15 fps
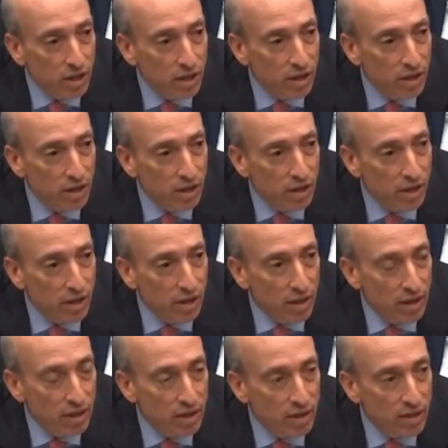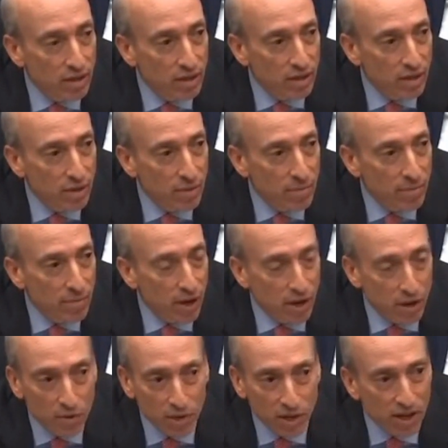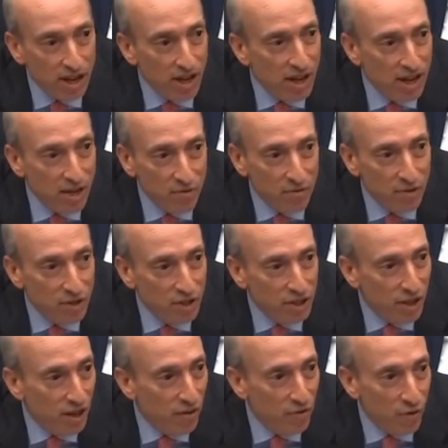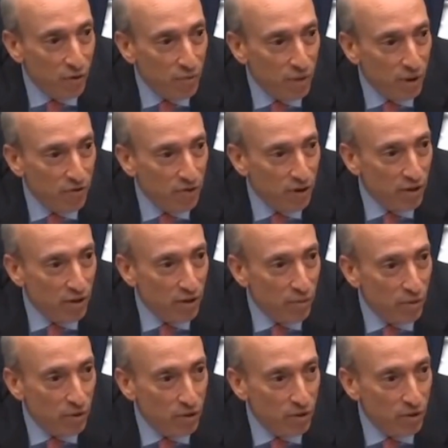And I don't want to get ahead of the staff or my fellow